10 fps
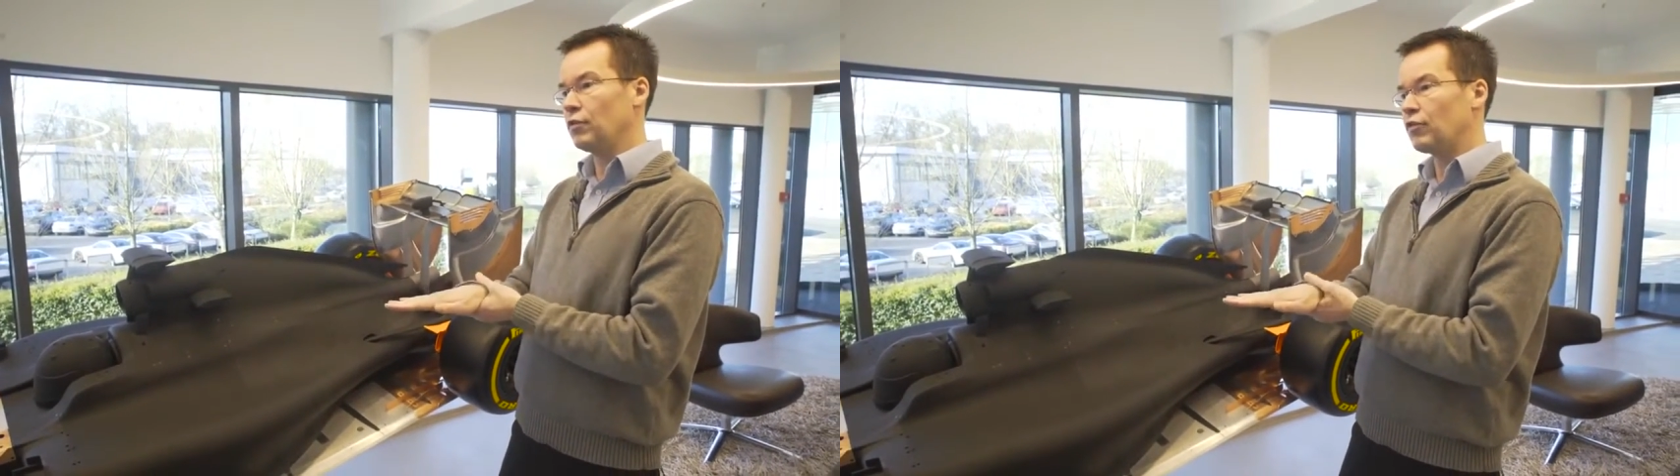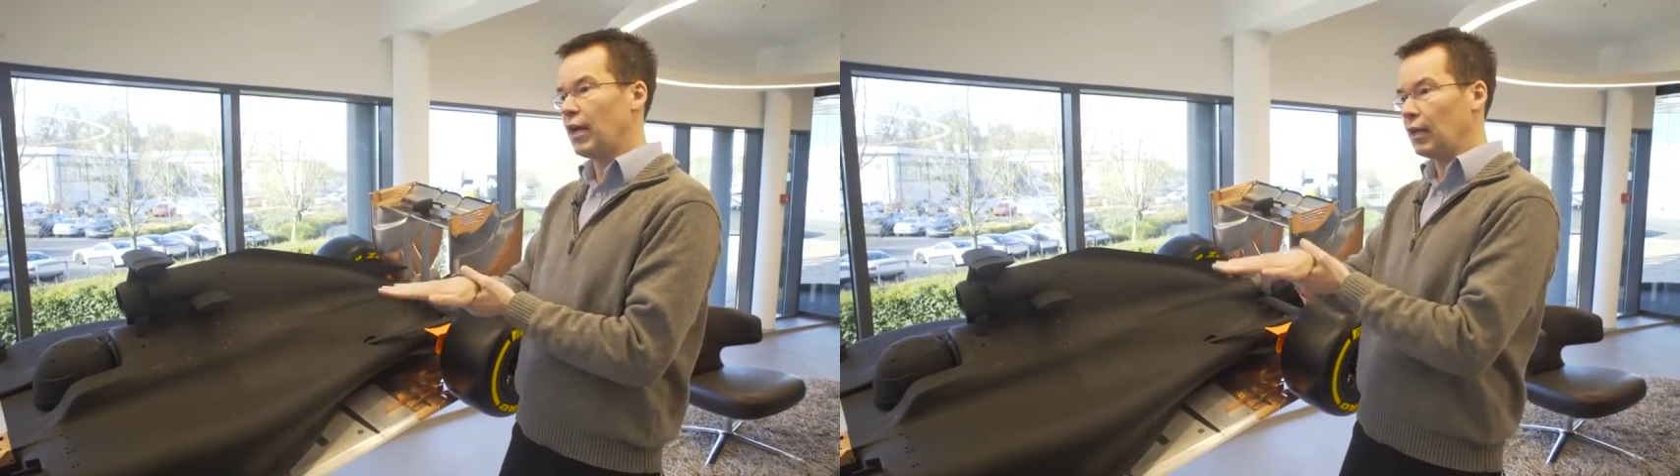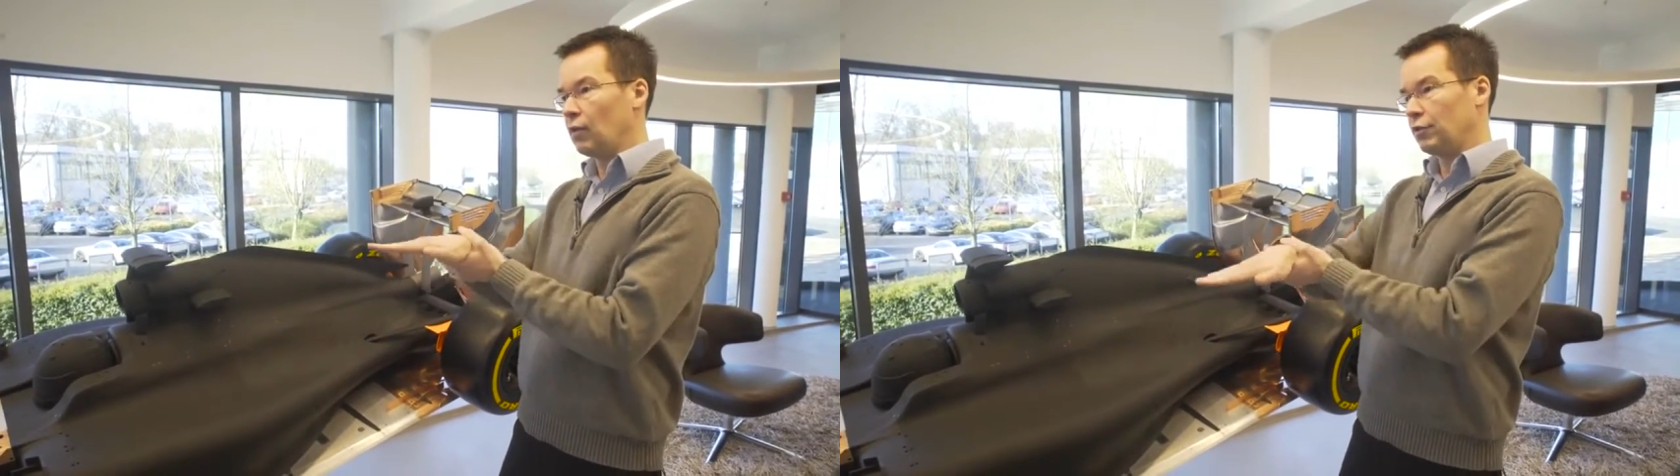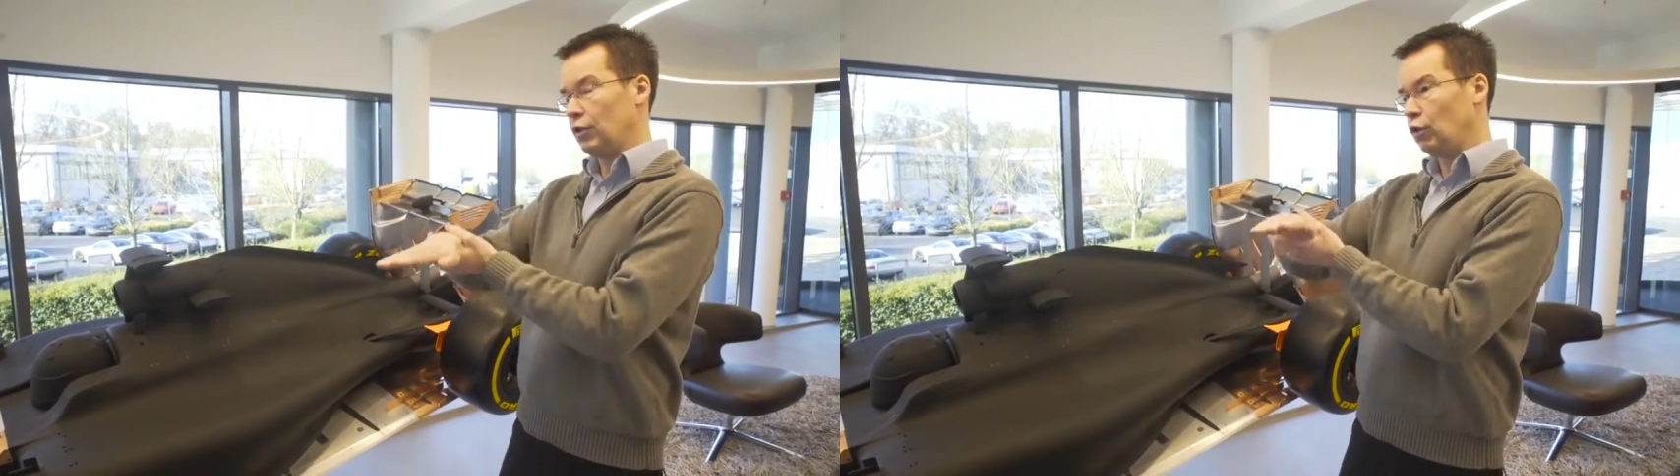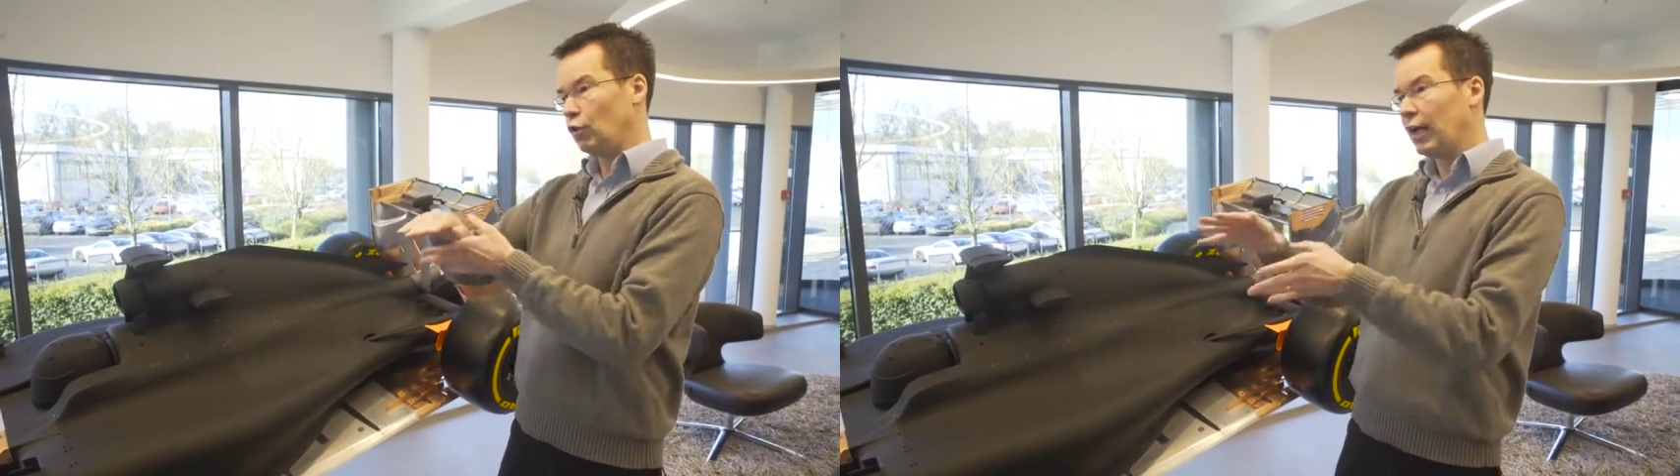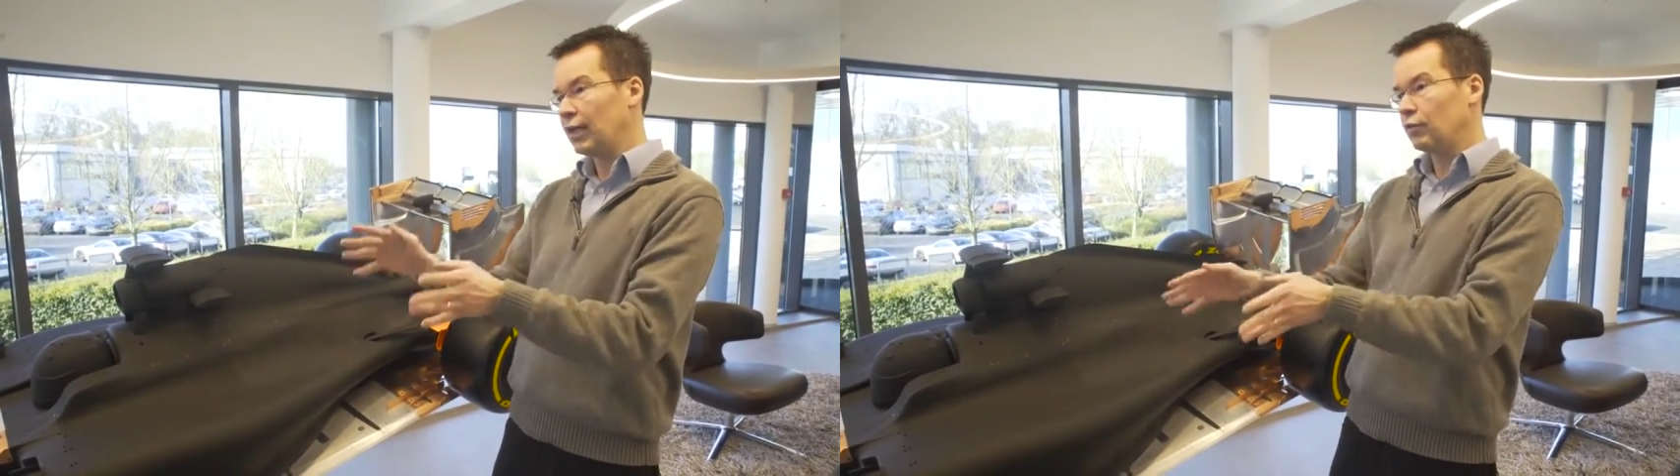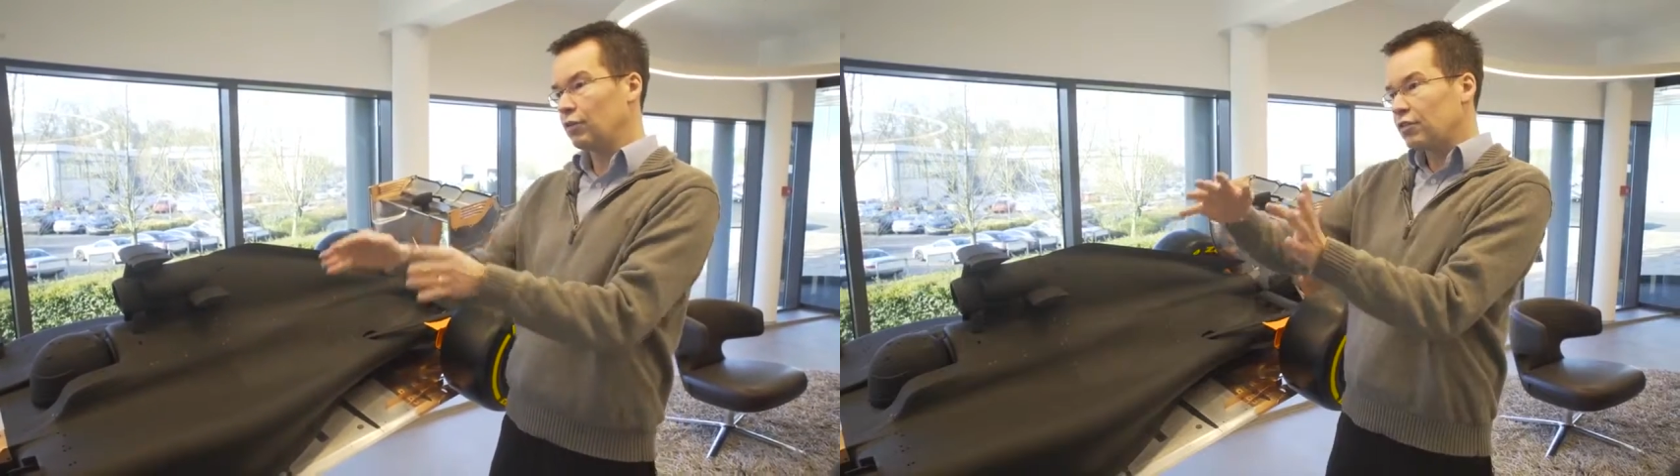on track, lots of yaw angles,